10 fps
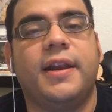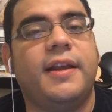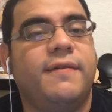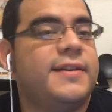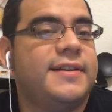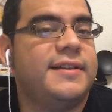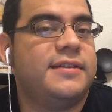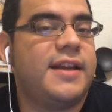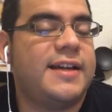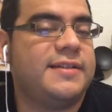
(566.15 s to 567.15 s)
And even
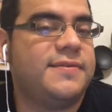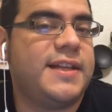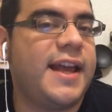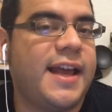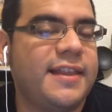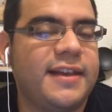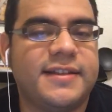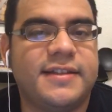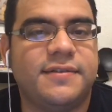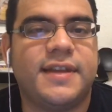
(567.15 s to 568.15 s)
as of today, I think it
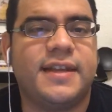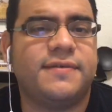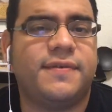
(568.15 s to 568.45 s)
still stands.